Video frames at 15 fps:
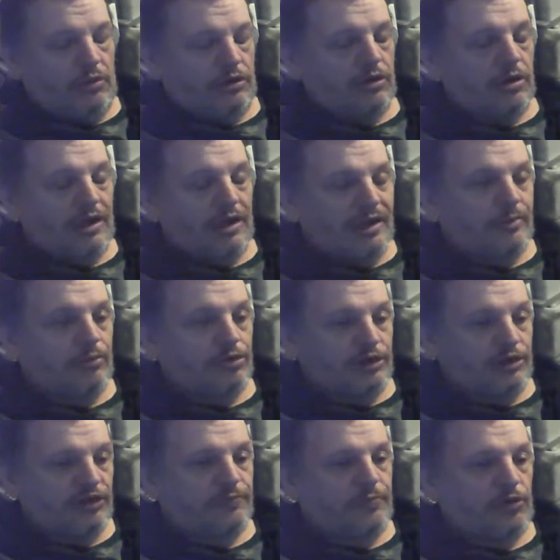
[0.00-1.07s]
your game on the
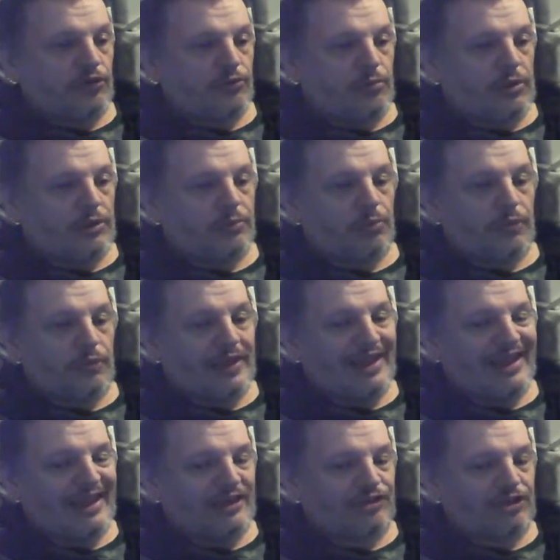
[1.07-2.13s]
Xbox One without
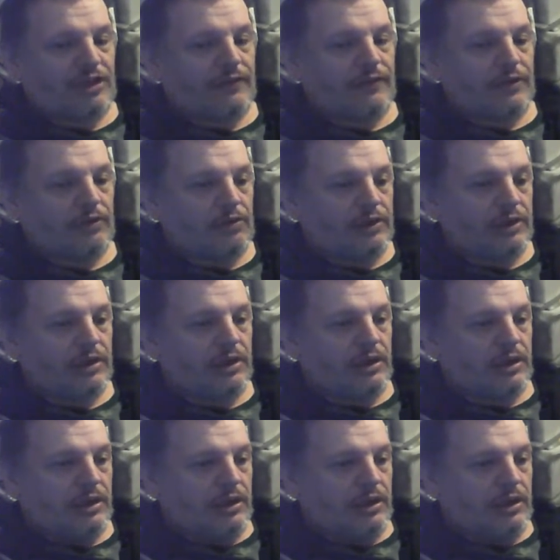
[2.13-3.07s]
actually having, like,